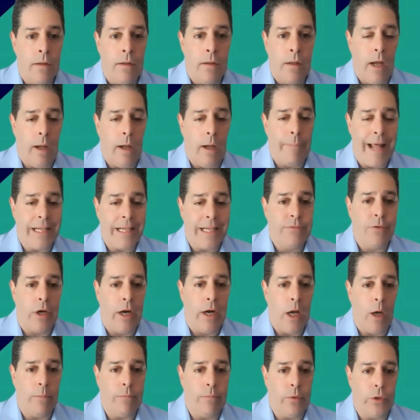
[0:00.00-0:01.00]
That's very
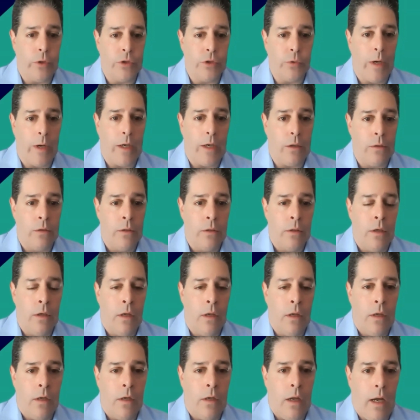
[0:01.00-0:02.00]
helpful as well.
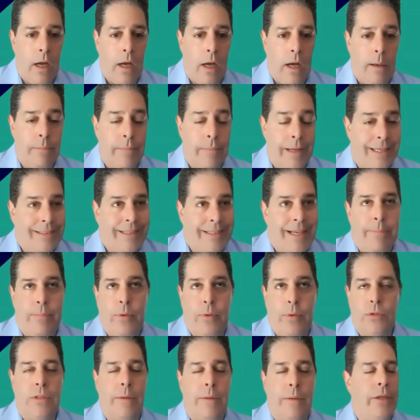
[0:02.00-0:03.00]

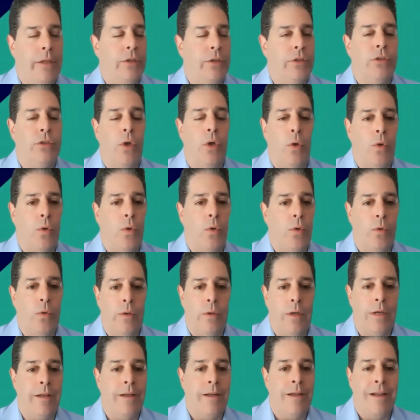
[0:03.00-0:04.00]
Examples, there's so
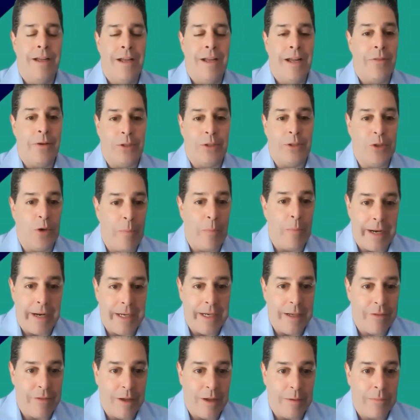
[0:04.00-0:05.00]
many
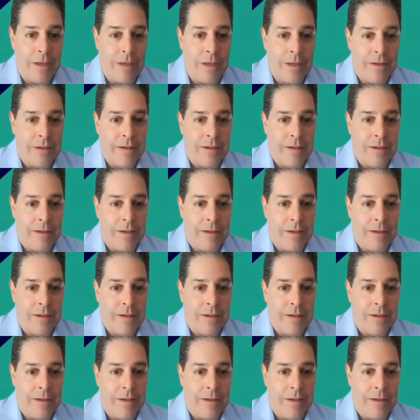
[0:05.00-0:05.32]
of them.